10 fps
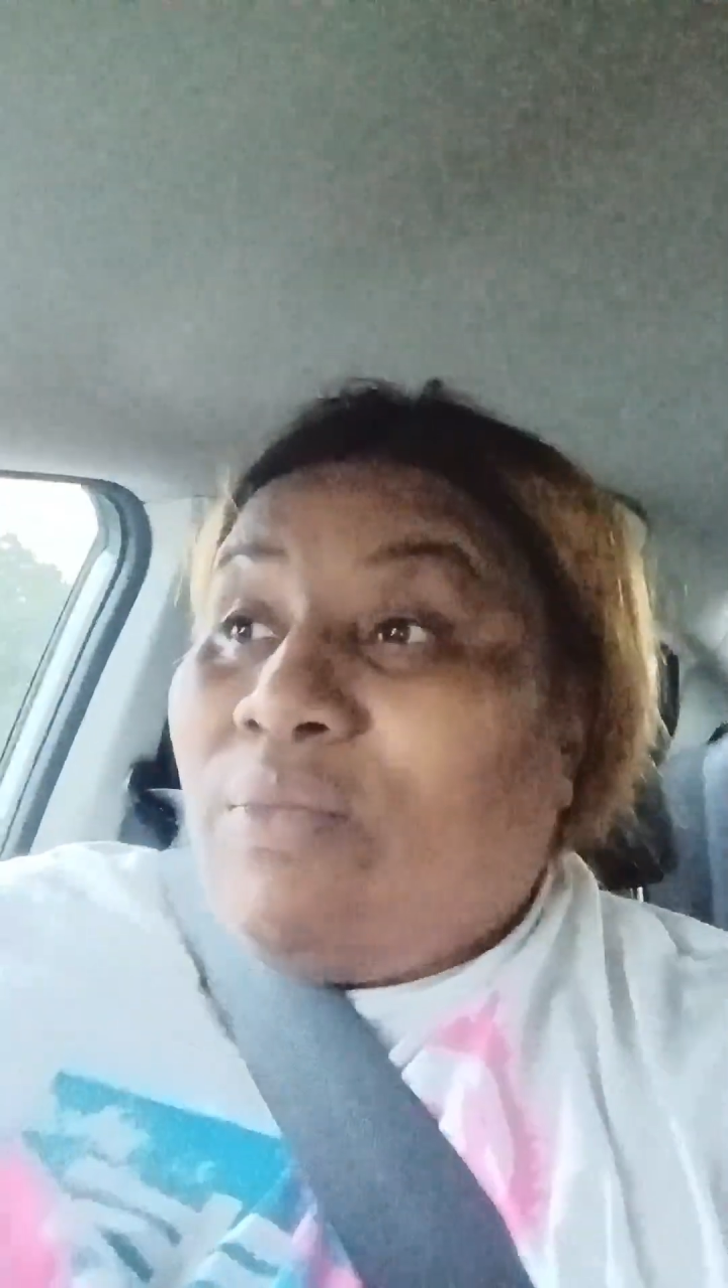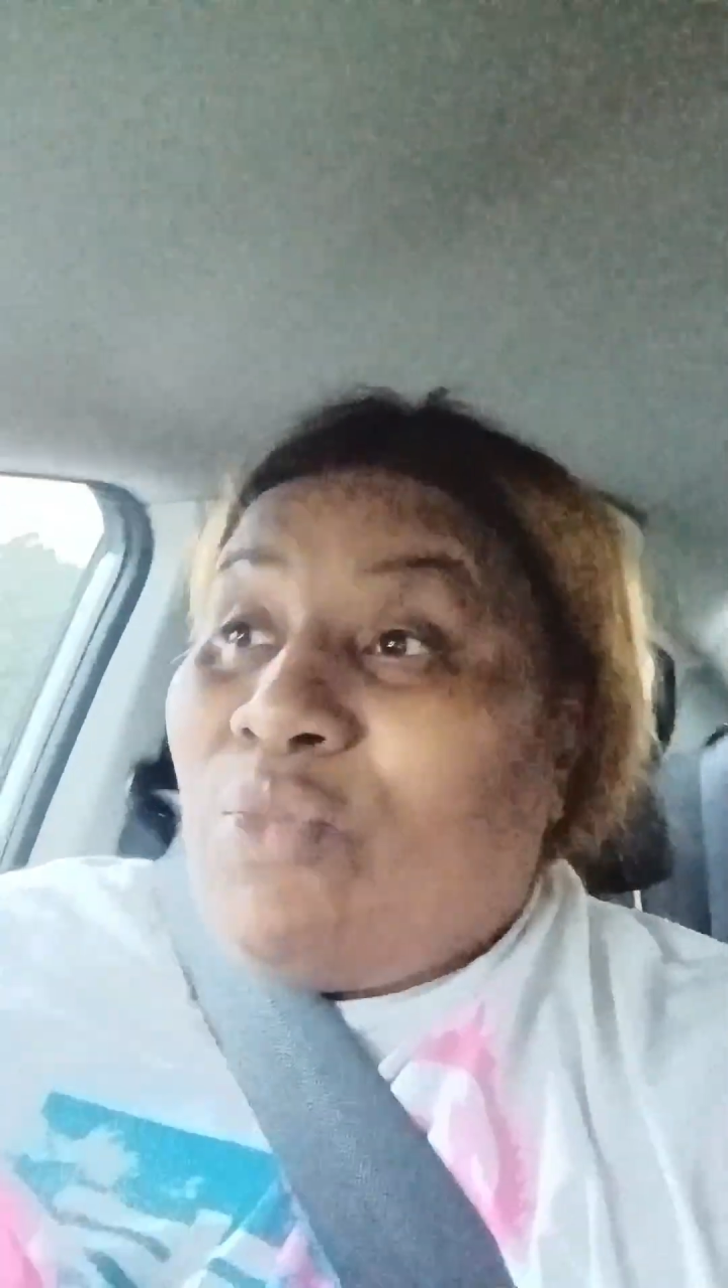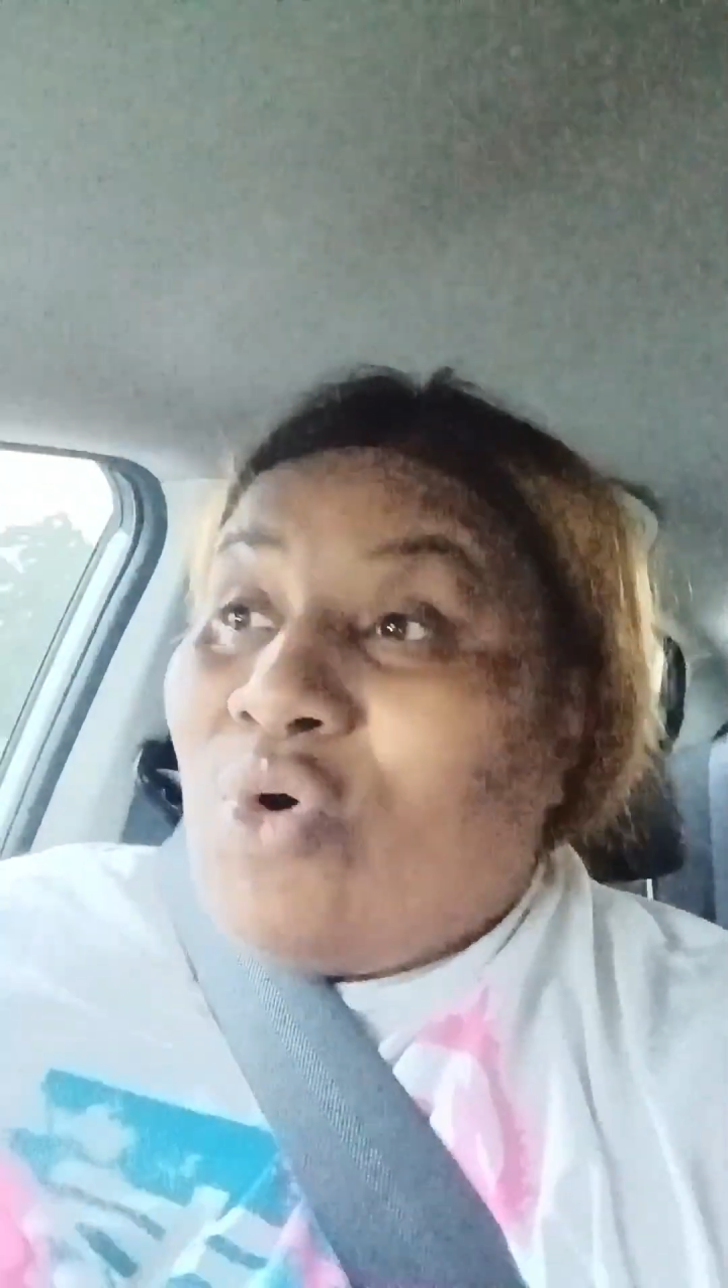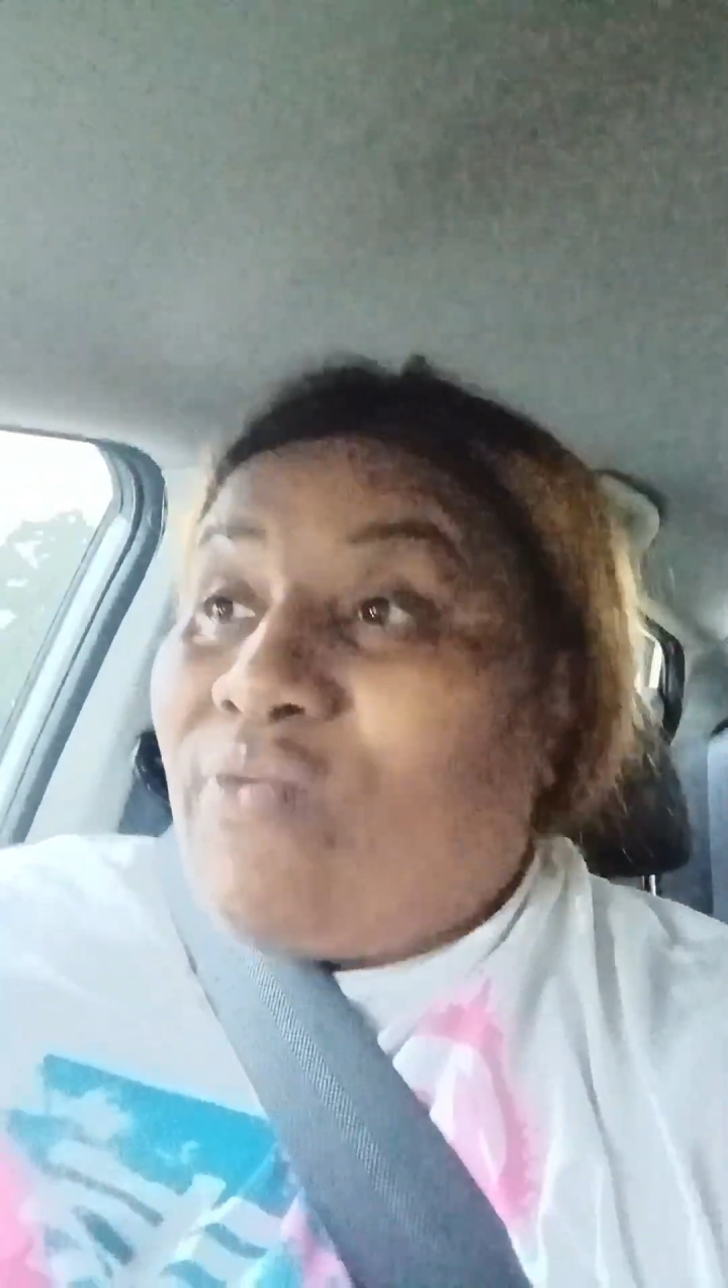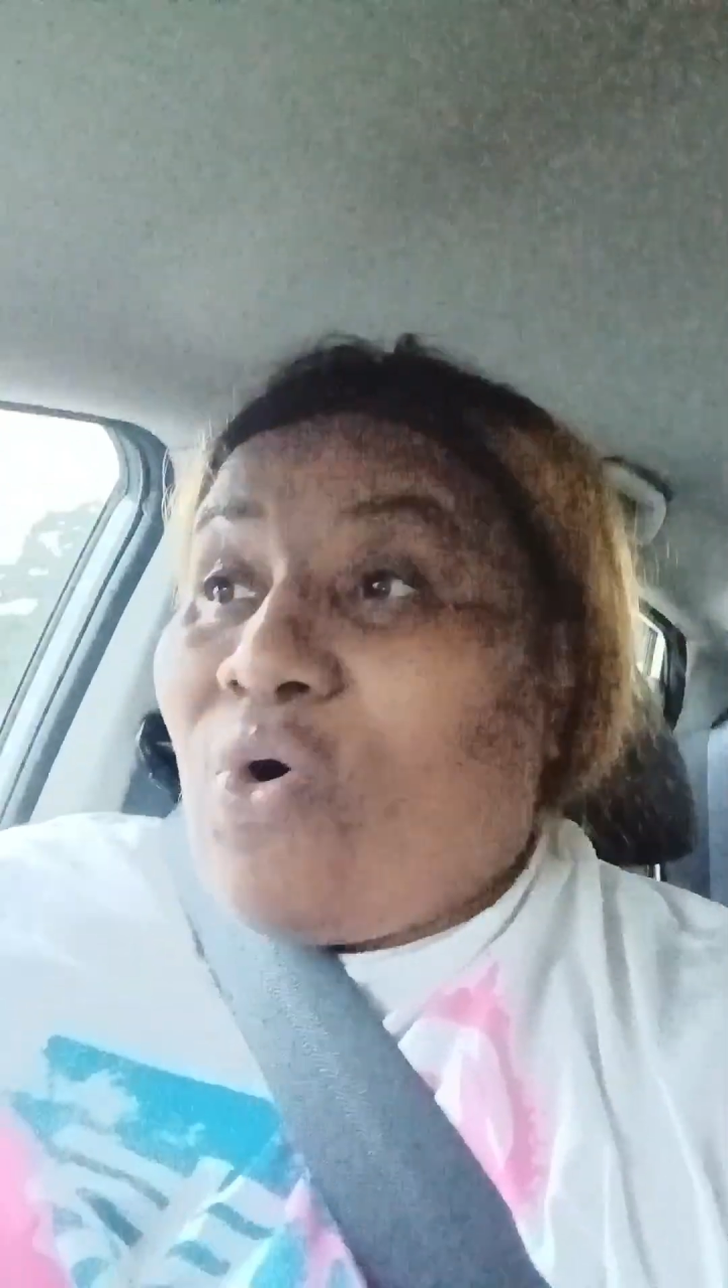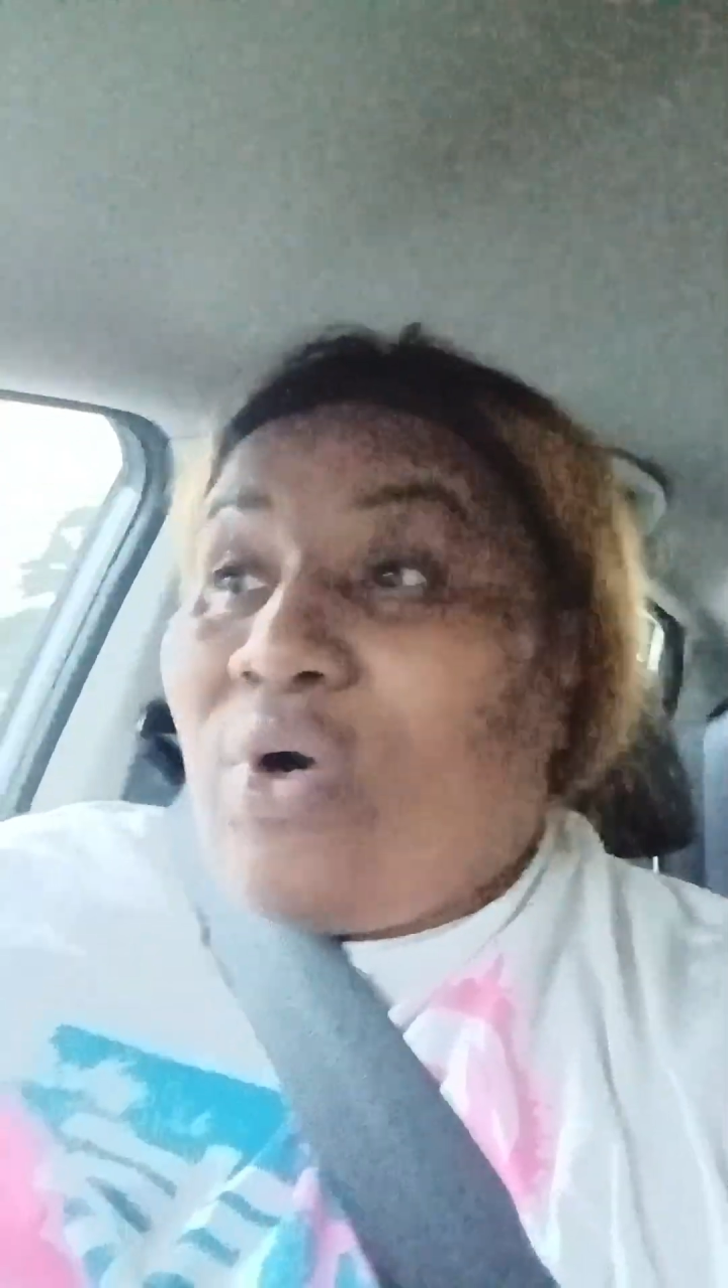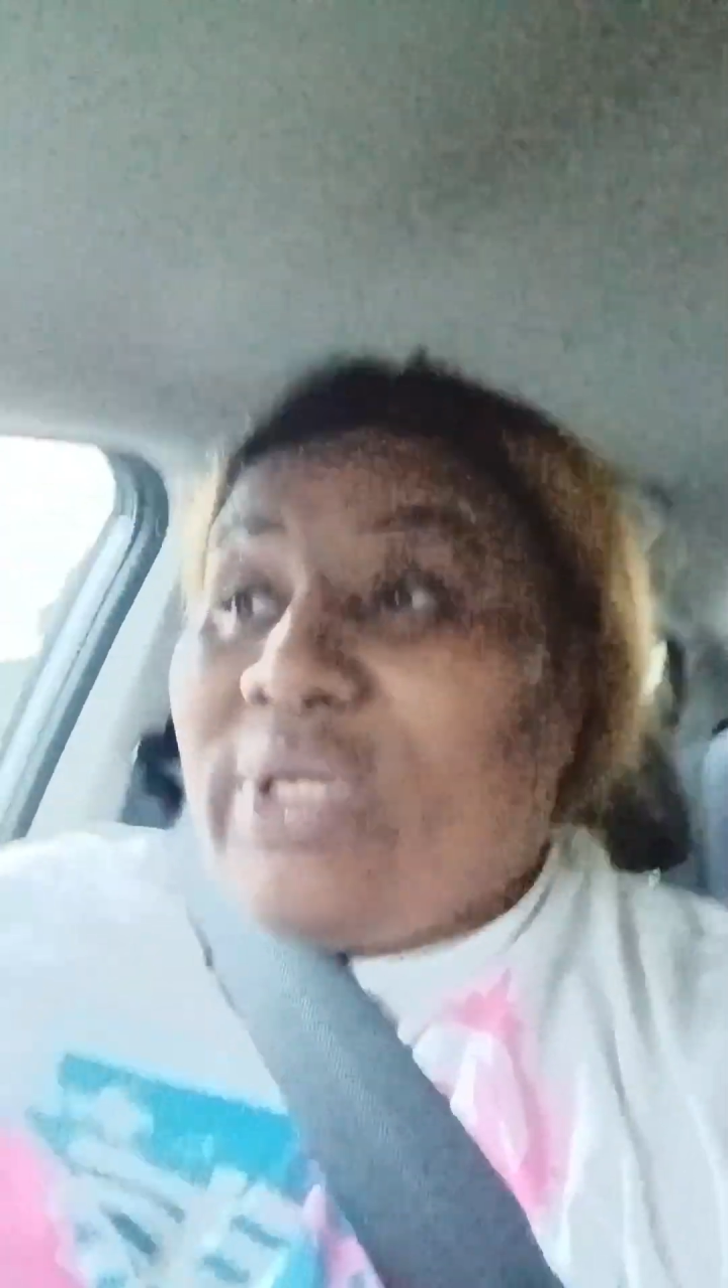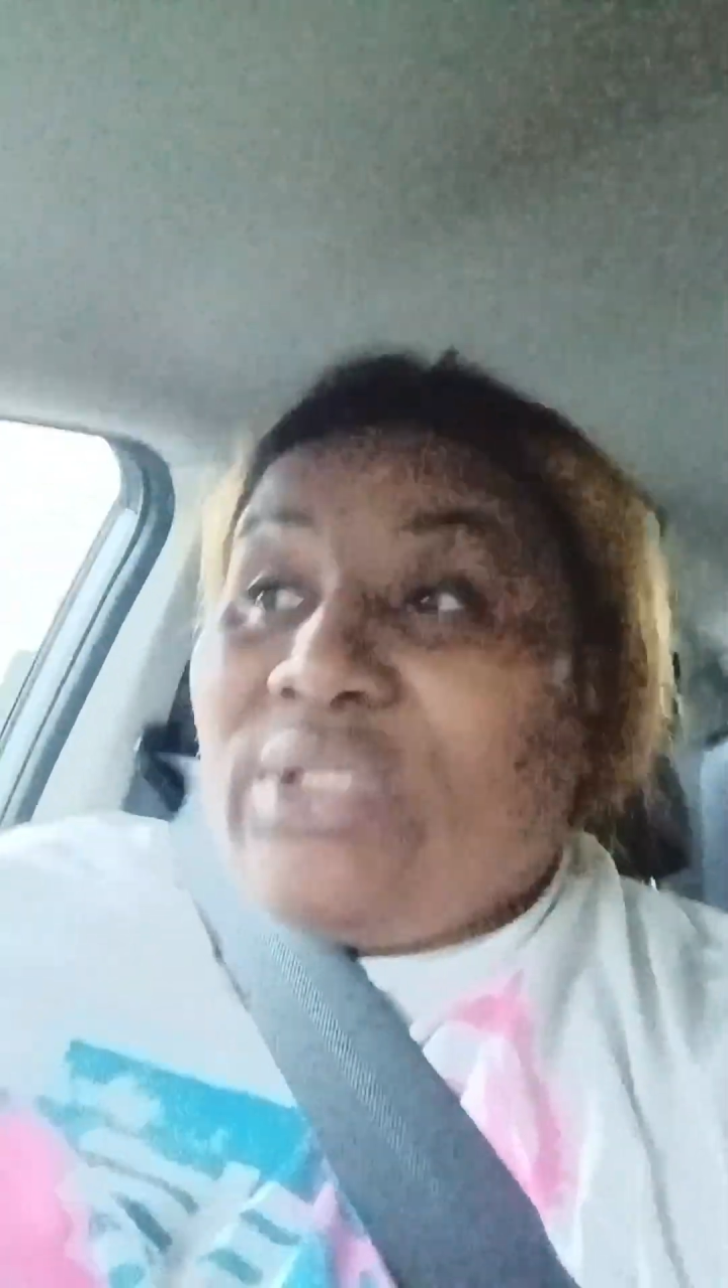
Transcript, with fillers: move on